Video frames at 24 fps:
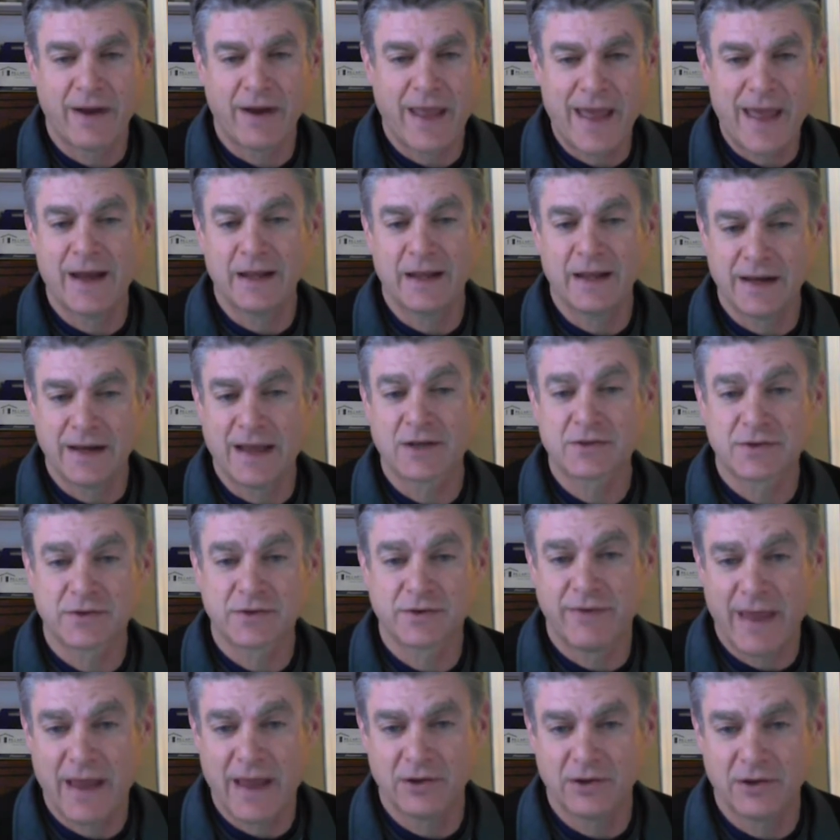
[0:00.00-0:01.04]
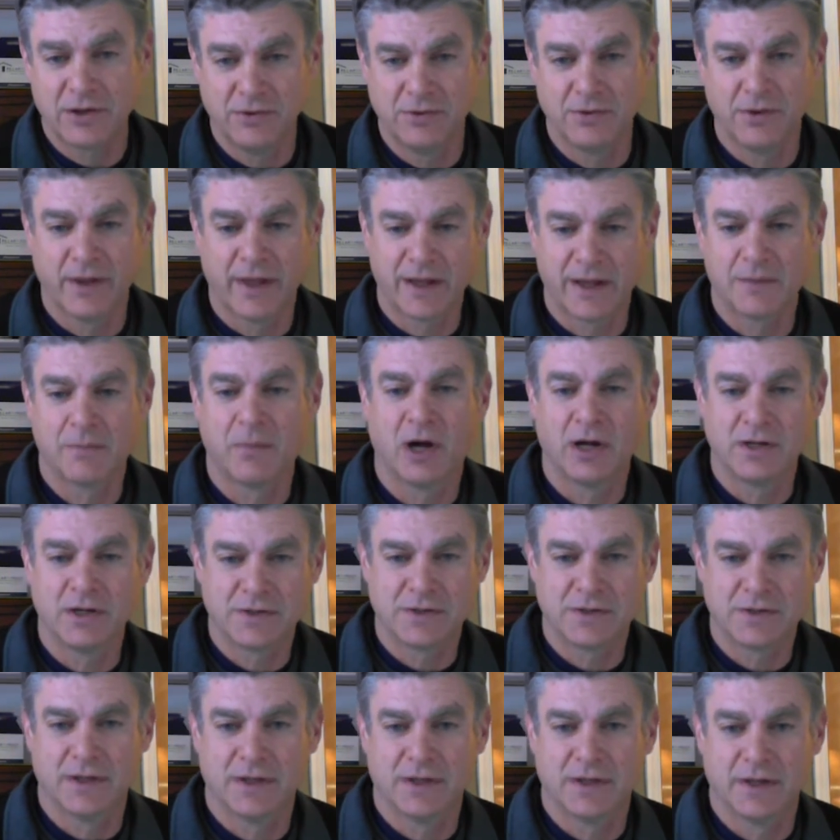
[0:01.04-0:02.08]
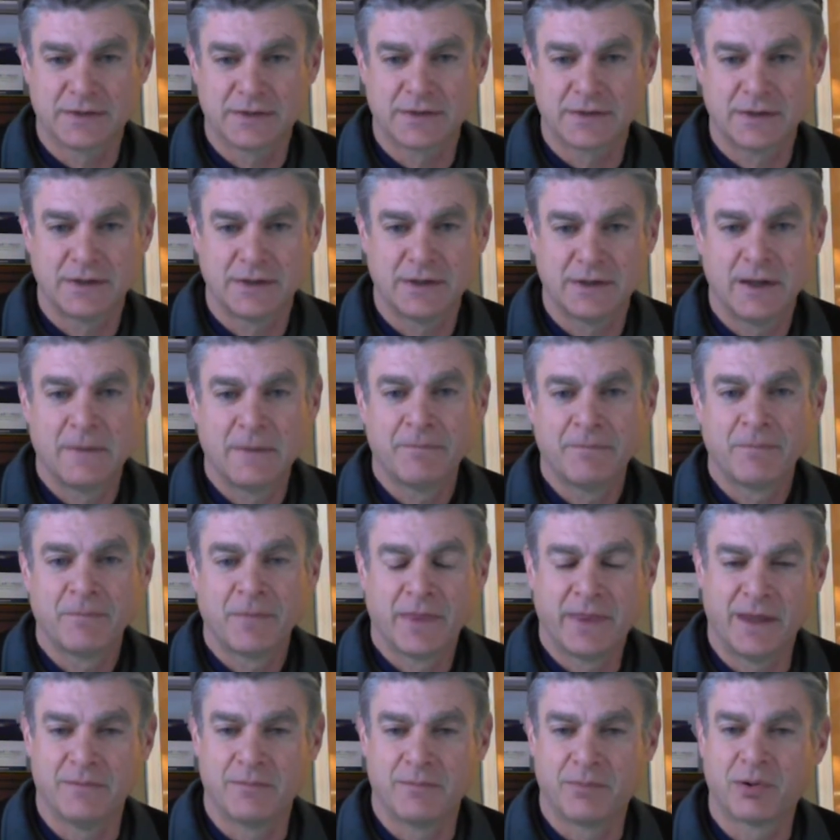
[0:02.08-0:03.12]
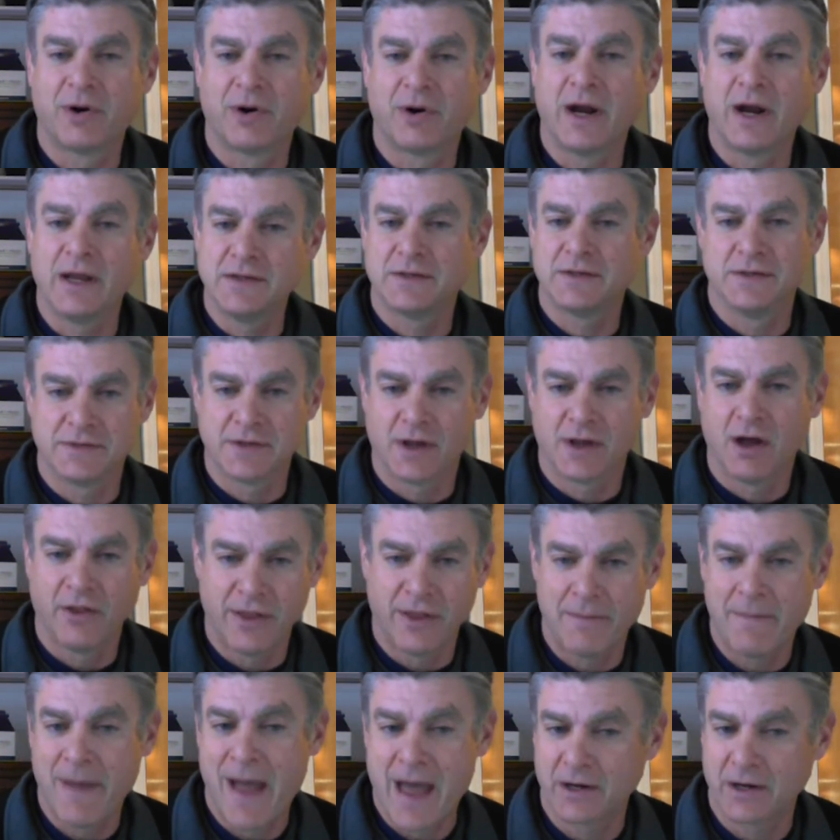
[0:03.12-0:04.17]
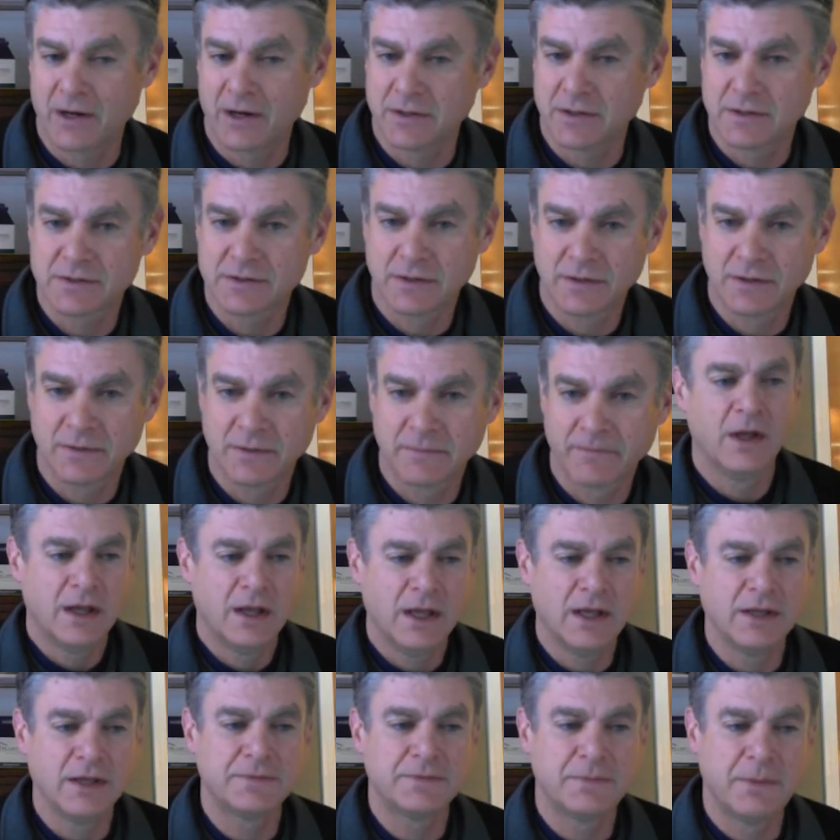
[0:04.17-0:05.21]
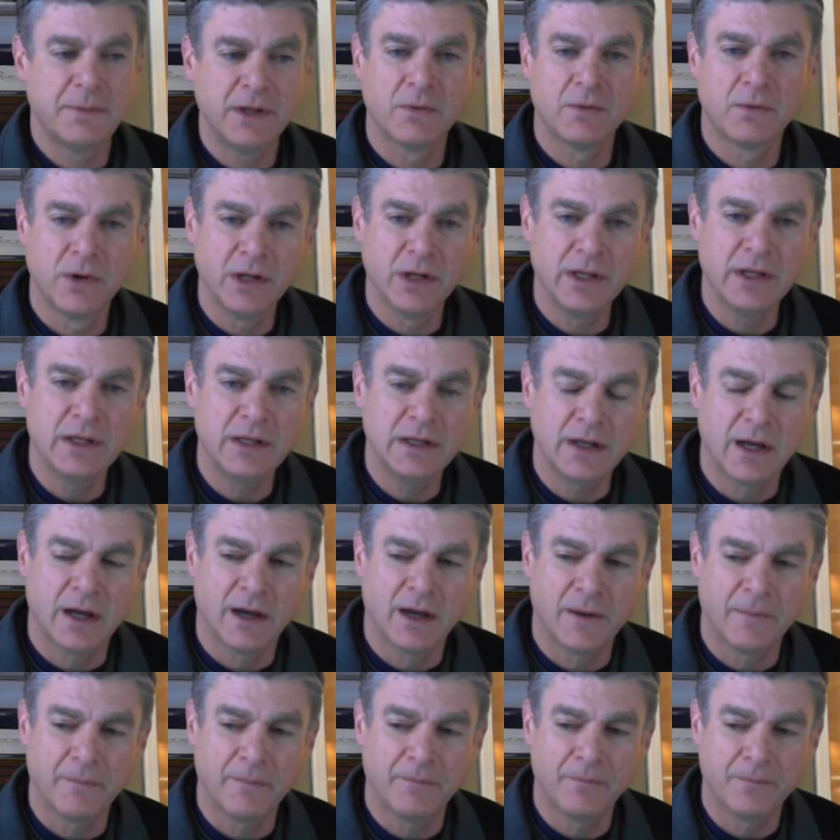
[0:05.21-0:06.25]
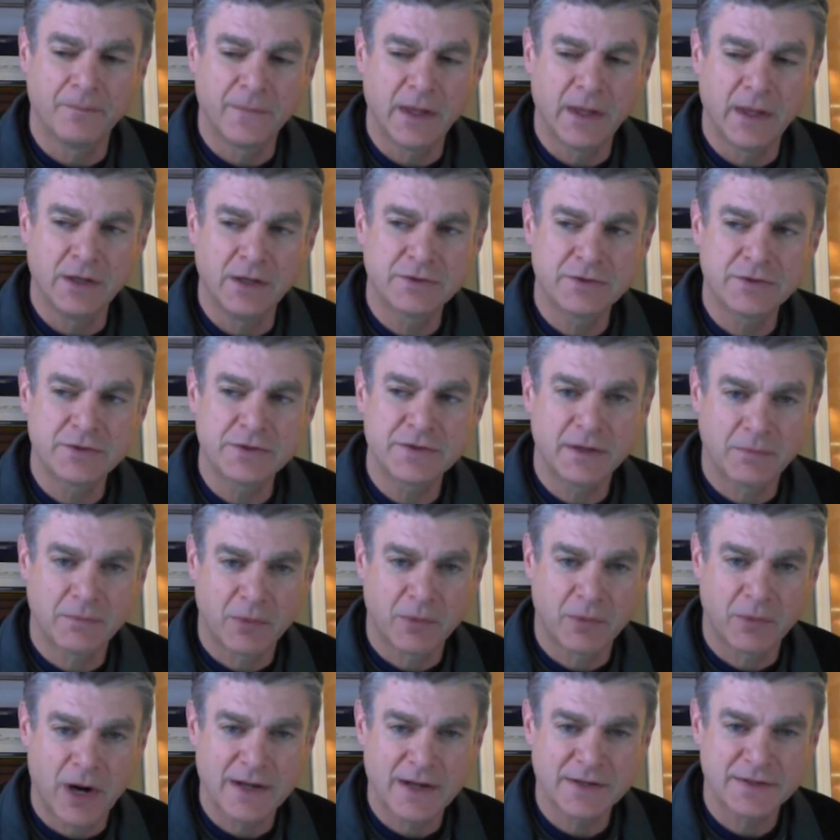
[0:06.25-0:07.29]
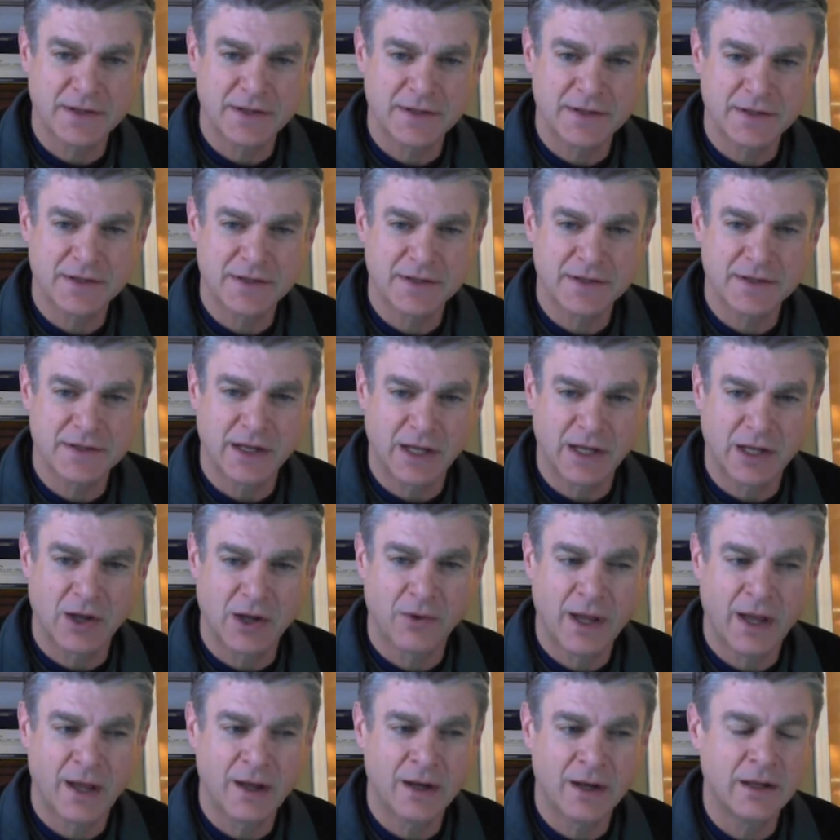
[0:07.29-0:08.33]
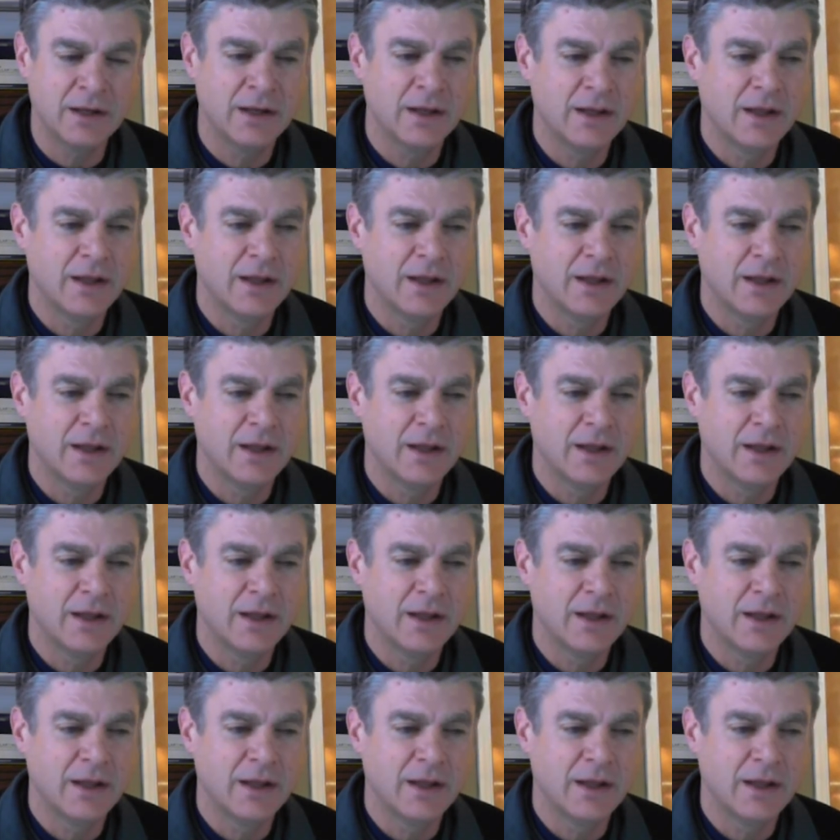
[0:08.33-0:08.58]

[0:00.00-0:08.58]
adding extra value like punch list, then price is all that matters. It's been a really interesting process getting going on it.